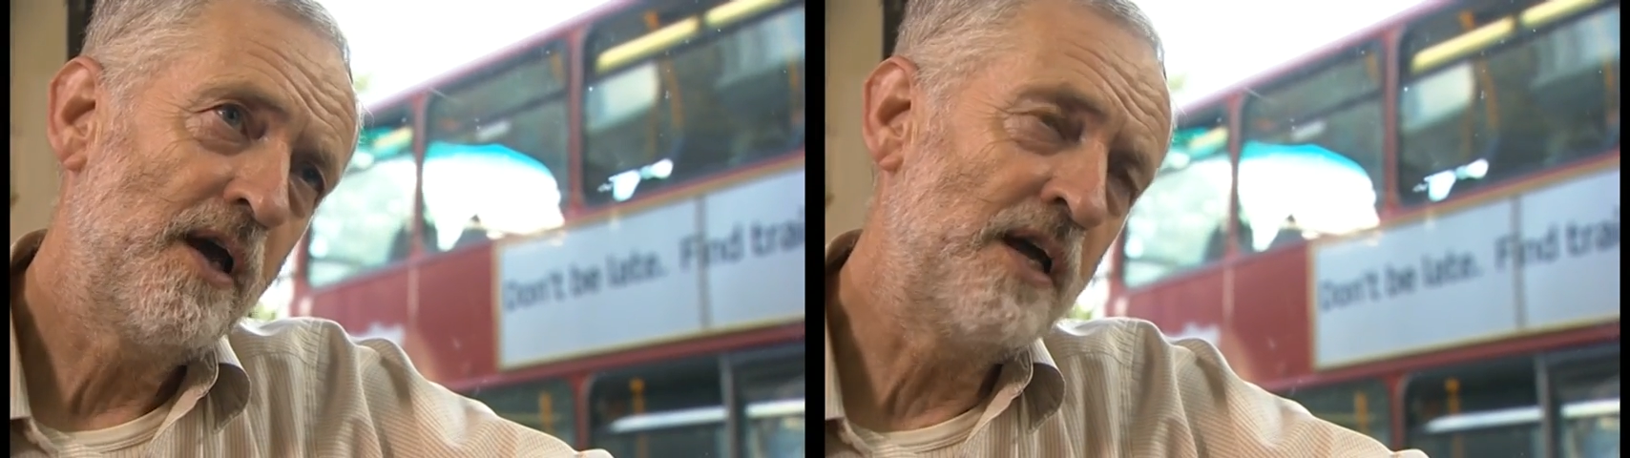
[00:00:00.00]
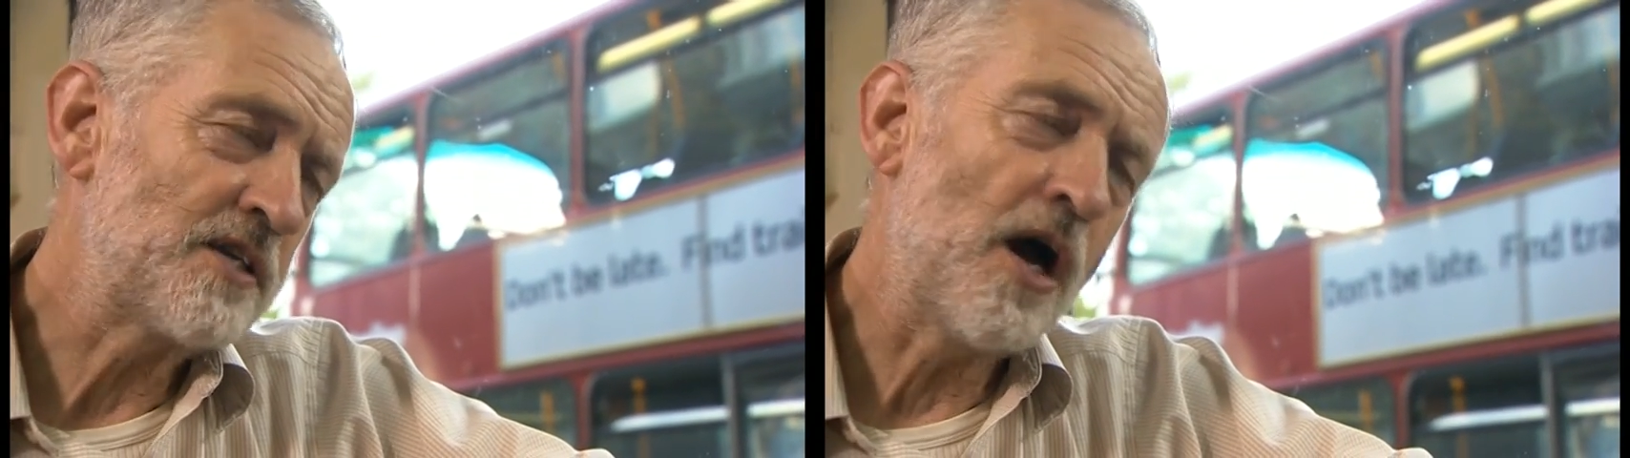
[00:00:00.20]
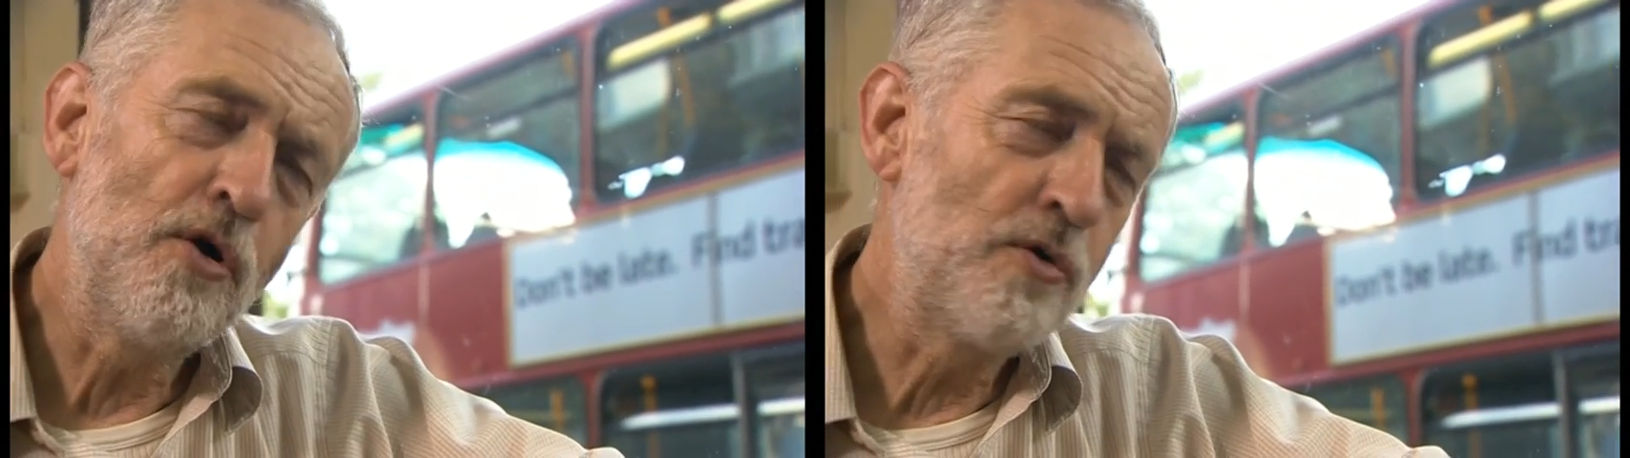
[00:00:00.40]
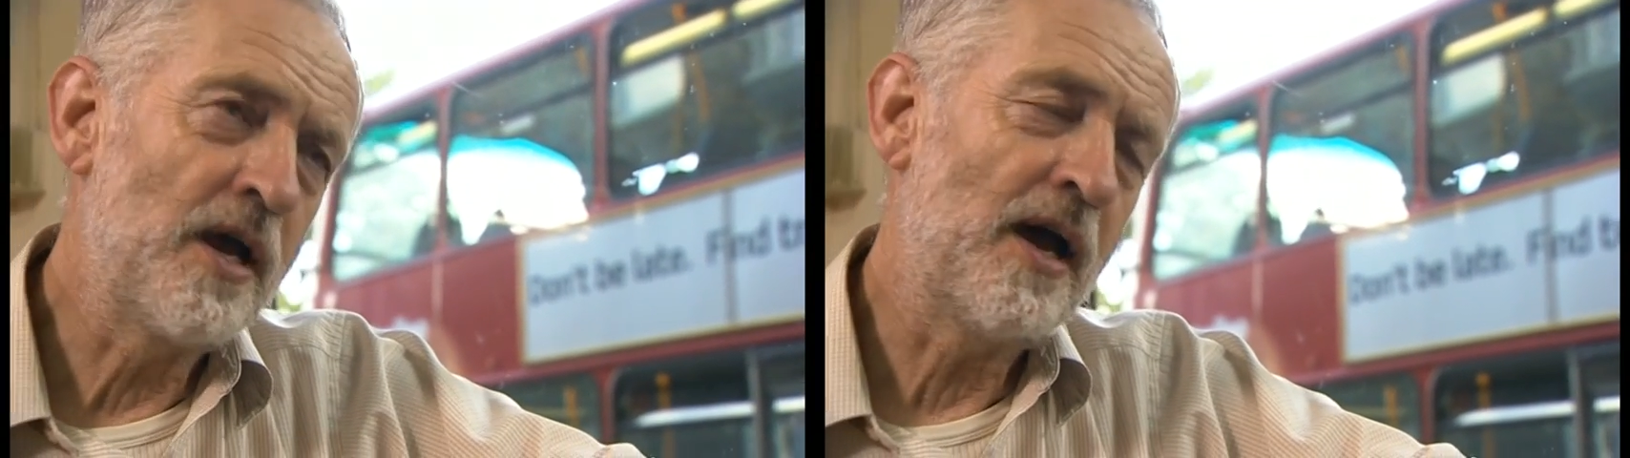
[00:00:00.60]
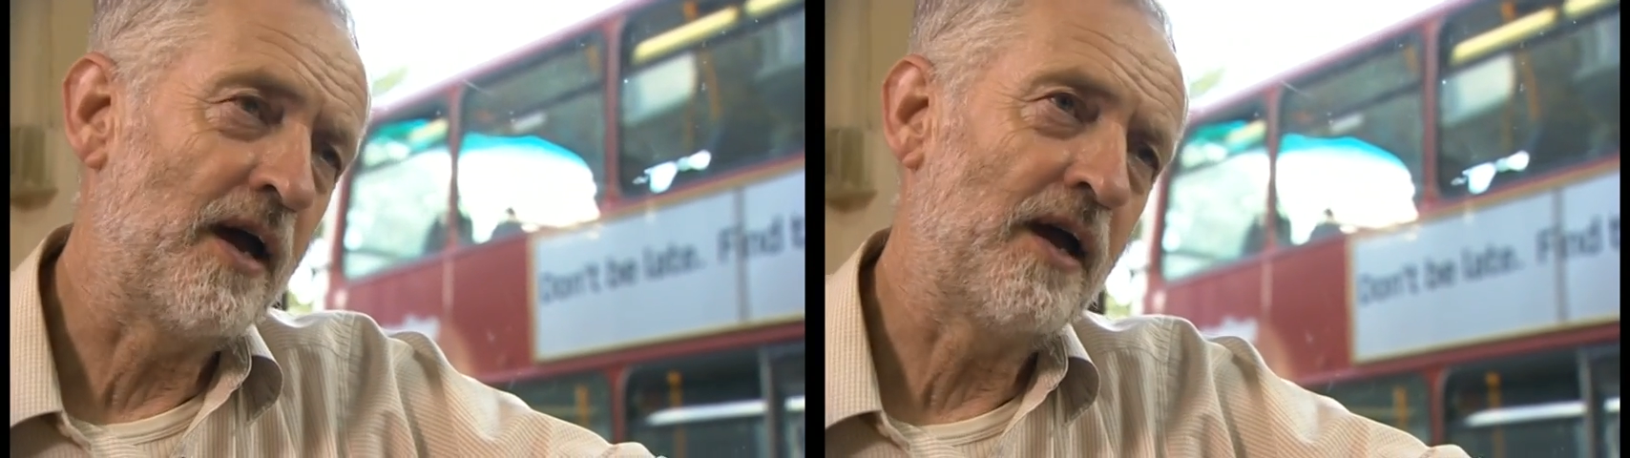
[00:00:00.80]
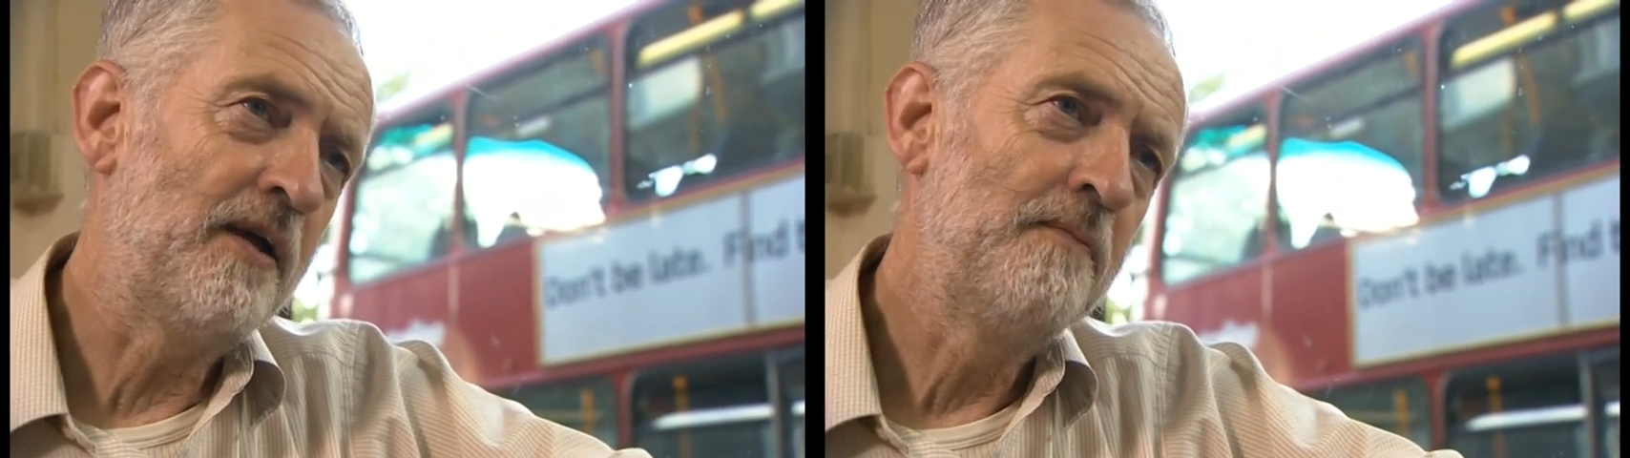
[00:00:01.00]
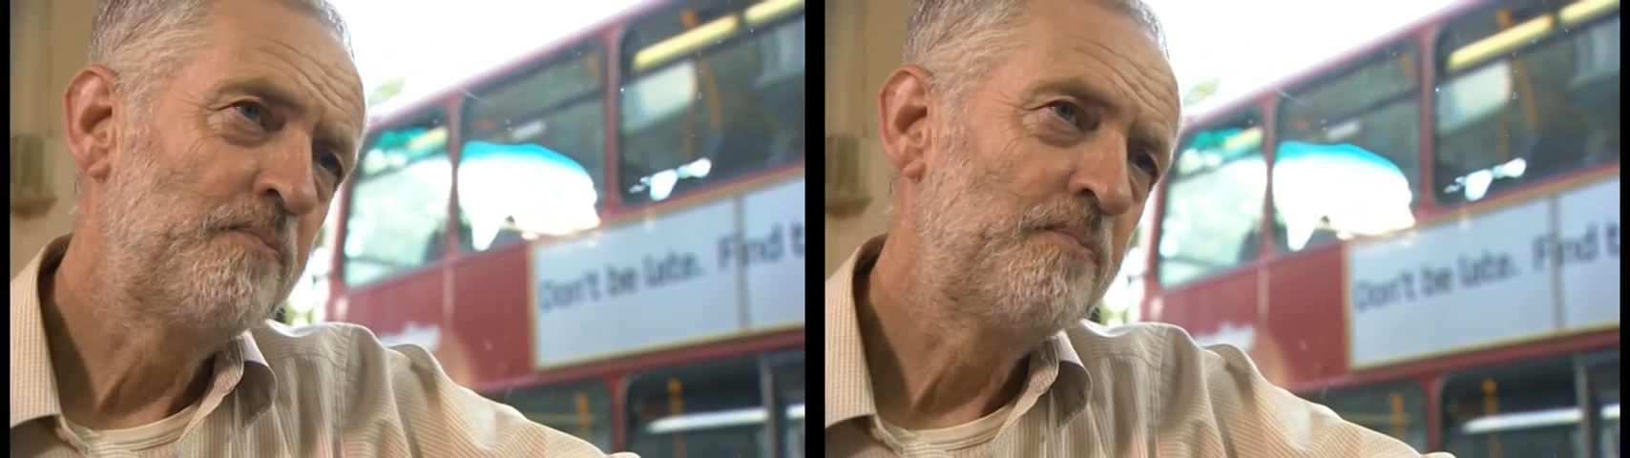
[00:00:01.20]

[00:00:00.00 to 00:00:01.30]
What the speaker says: it's okay